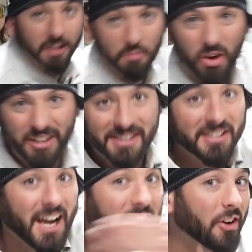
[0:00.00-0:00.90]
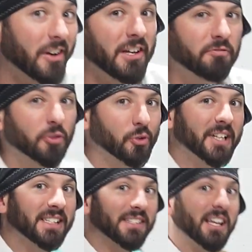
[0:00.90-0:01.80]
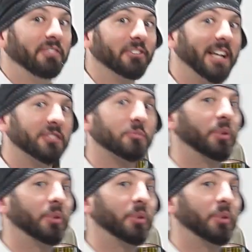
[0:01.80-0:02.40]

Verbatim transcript: Come on inside our infrared safe laser